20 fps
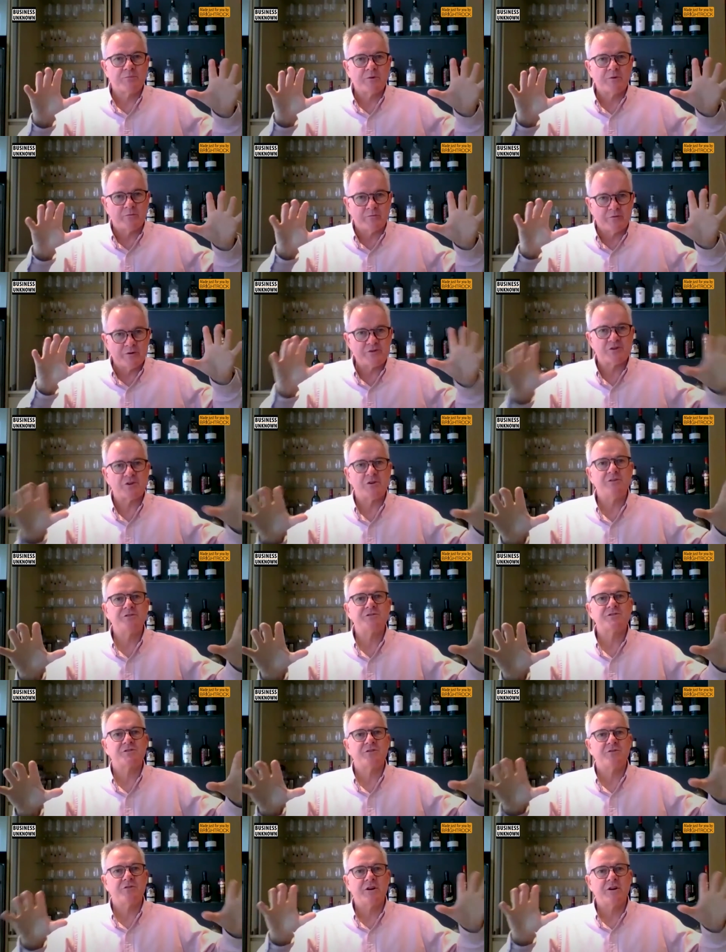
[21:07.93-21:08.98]

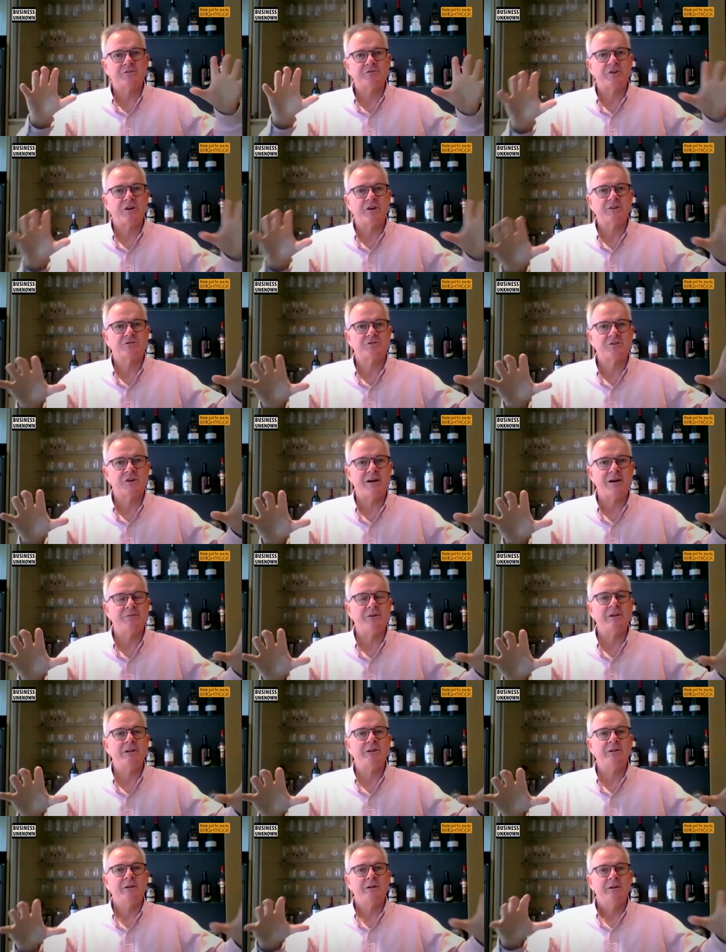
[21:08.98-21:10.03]
vigilance around drunk
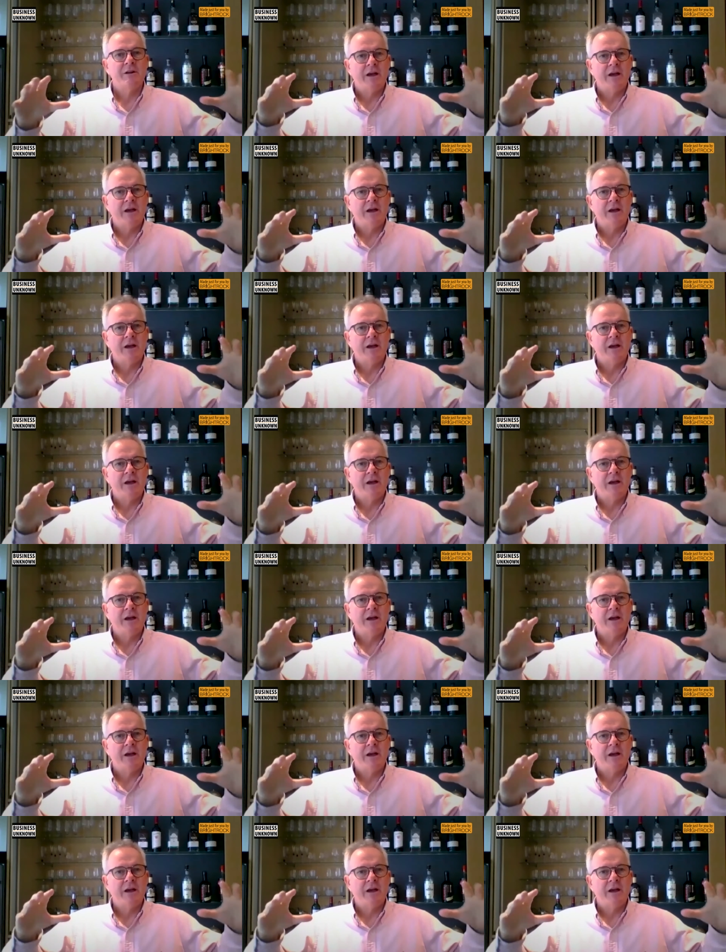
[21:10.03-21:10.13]
driving.